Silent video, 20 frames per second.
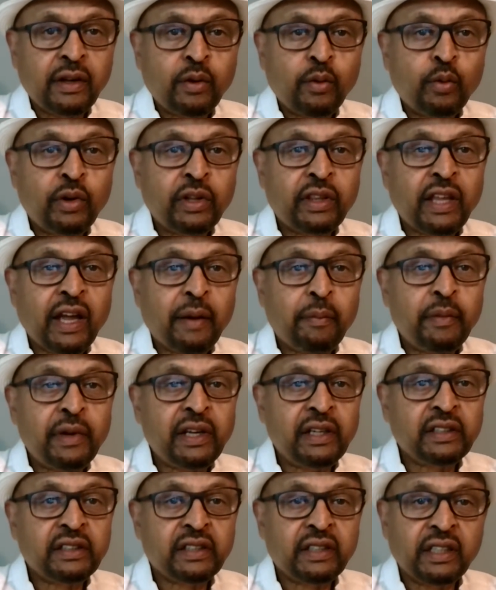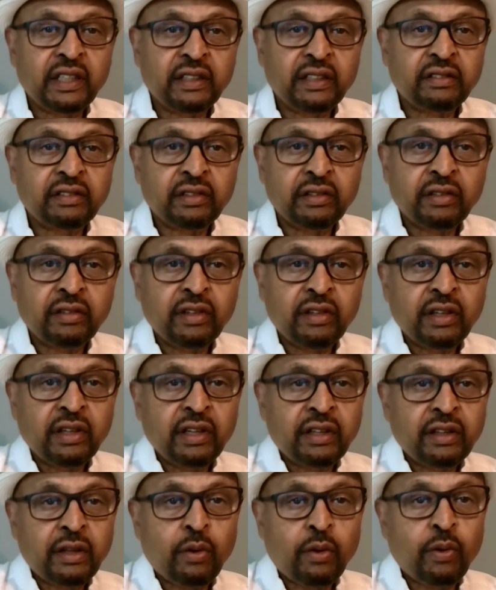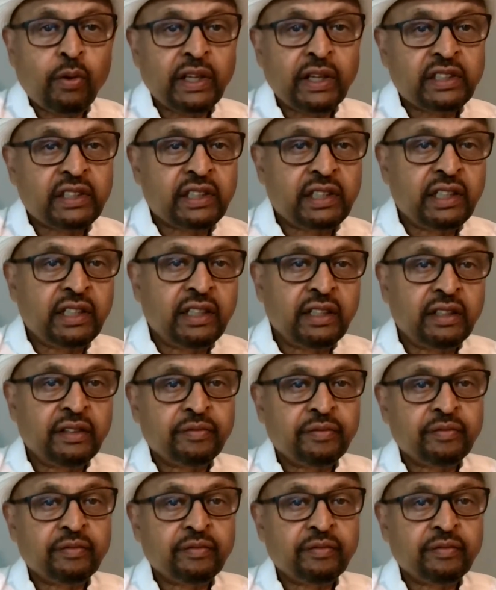What that means is the Red Sea,